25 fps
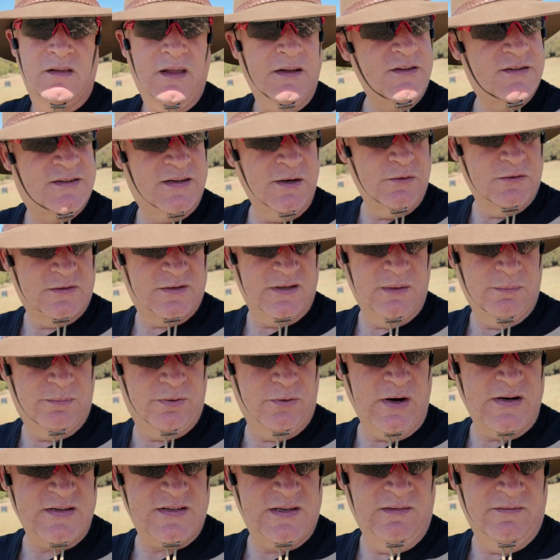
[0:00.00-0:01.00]
That's seriously
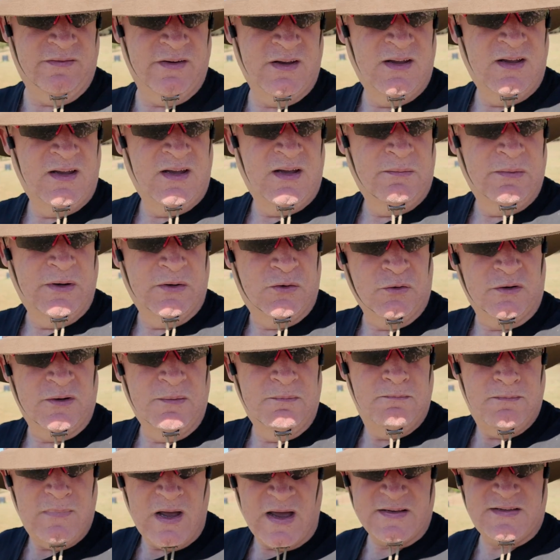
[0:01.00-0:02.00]
impressive. We're
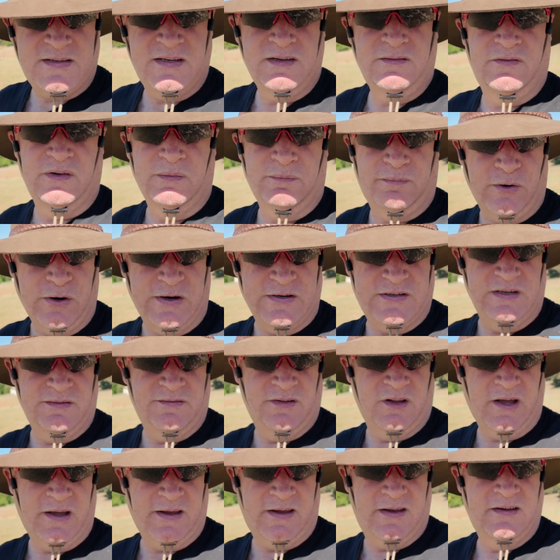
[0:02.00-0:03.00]
talking massive
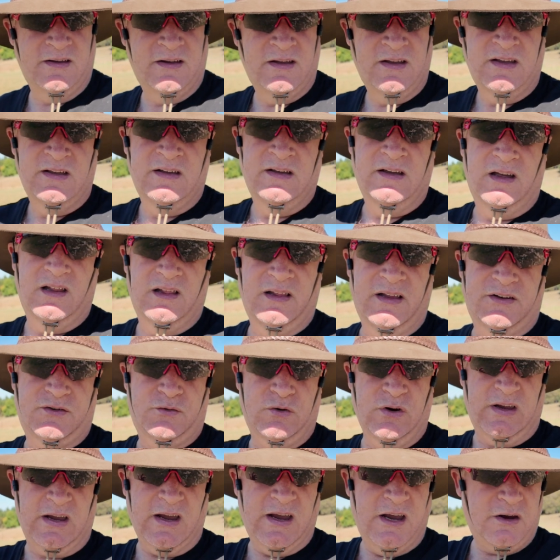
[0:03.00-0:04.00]
impressive, like
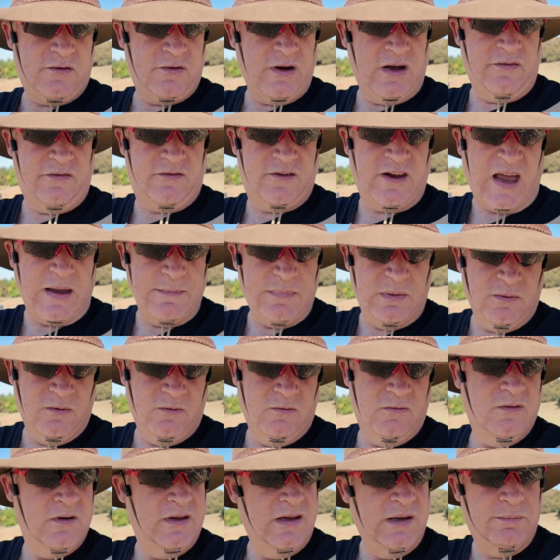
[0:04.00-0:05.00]
electric aircraft
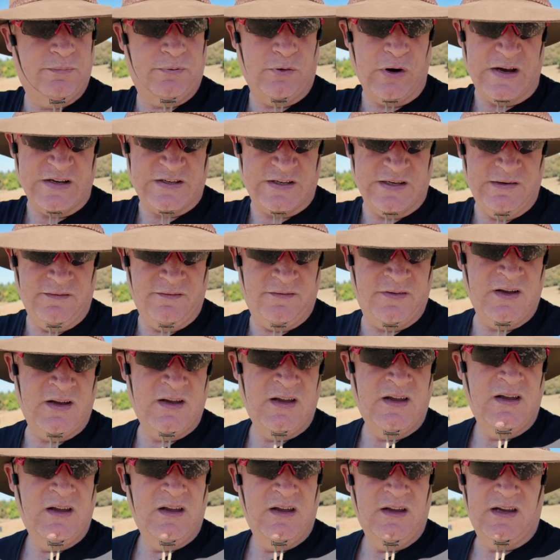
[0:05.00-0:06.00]
capable impressive.
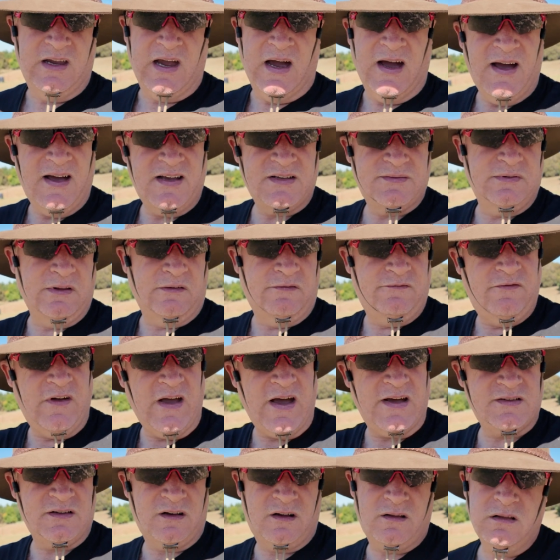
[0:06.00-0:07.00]
Cars with a
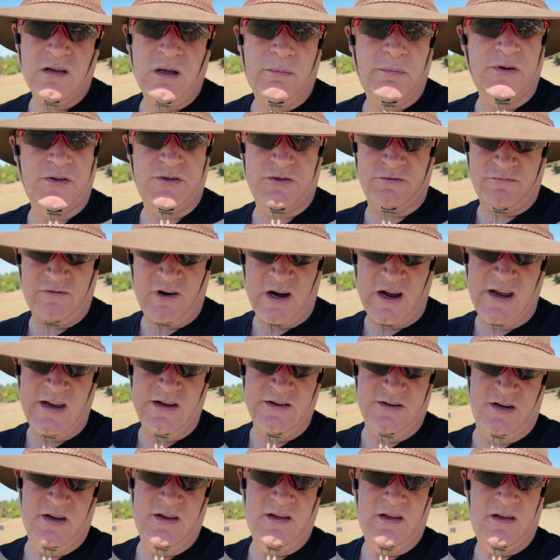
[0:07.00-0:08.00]
thousand kilometers of
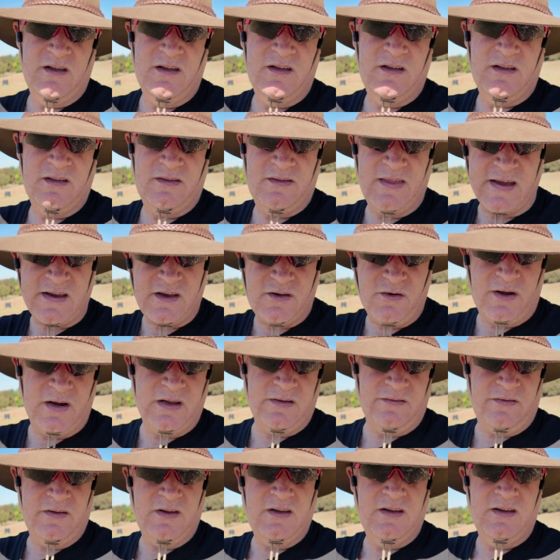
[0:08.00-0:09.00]
range, that
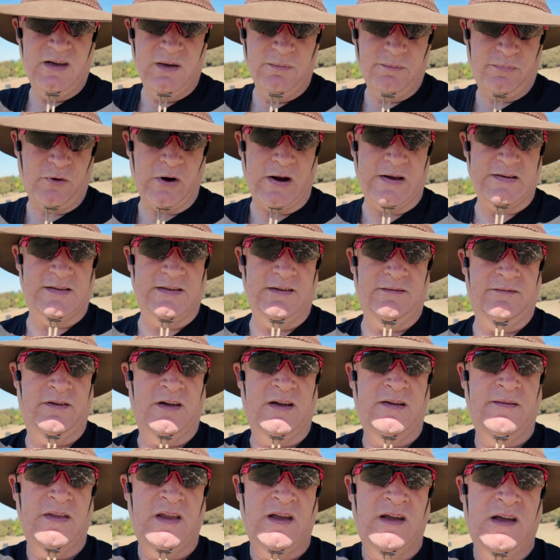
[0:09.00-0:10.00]
kind of
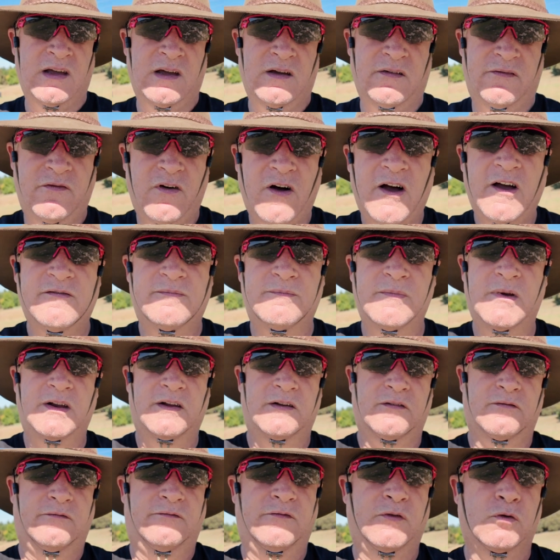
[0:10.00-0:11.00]
impressive. Five
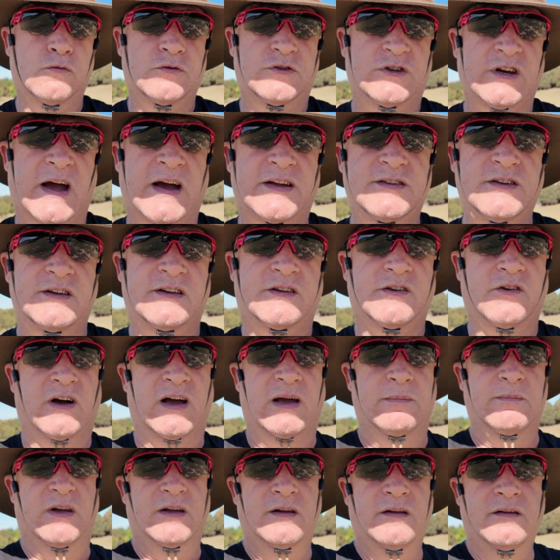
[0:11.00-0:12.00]
minute full charging
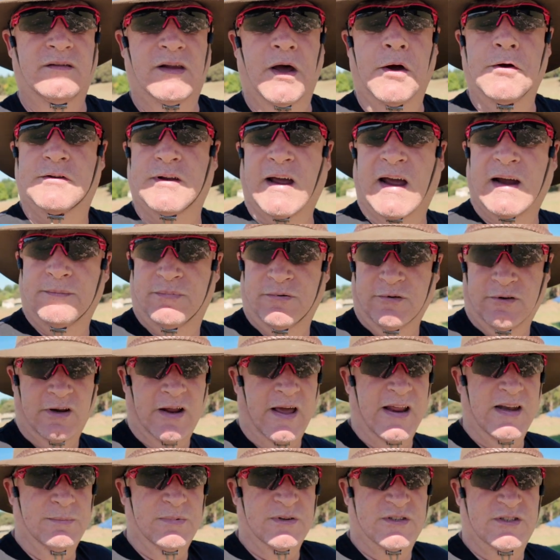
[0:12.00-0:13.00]
time, no tapering
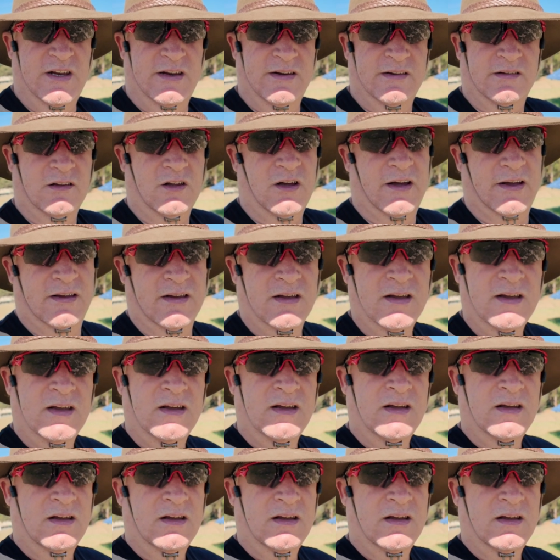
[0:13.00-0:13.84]
at 80% like